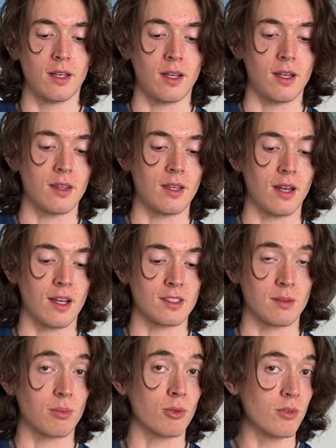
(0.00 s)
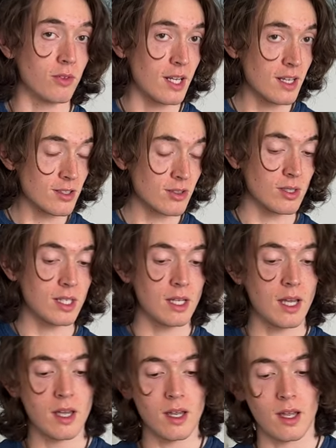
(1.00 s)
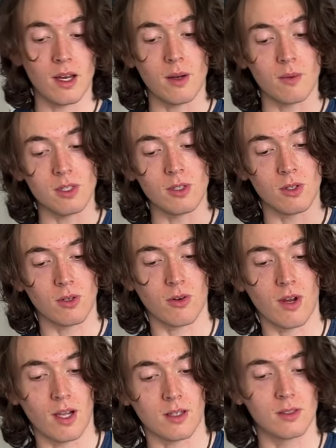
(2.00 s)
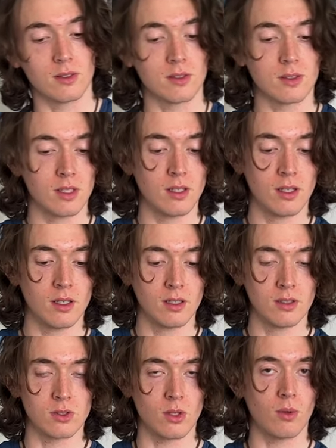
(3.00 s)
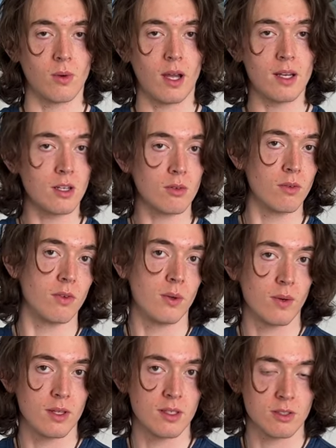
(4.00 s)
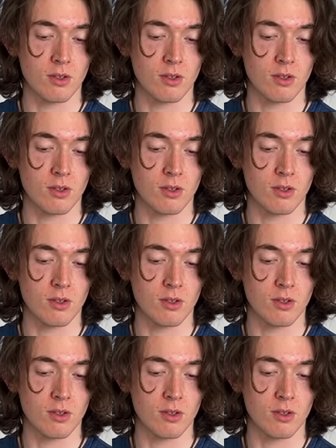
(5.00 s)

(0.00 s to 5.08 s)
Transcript: and that has a proven history and I went to the Karacals. So I did a review on these